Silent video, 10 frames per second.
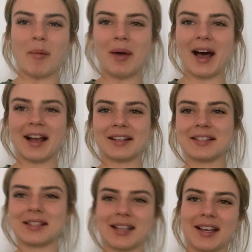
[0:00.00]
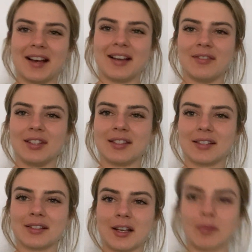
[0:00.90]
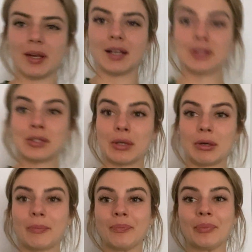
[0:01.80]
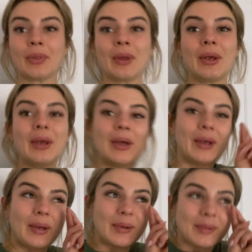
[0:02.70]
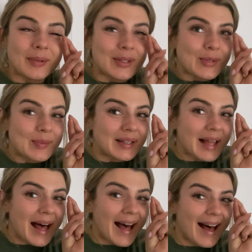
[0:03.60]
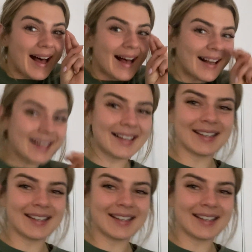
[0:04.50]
bag and see how heavy this is gonna be, so wish me luck.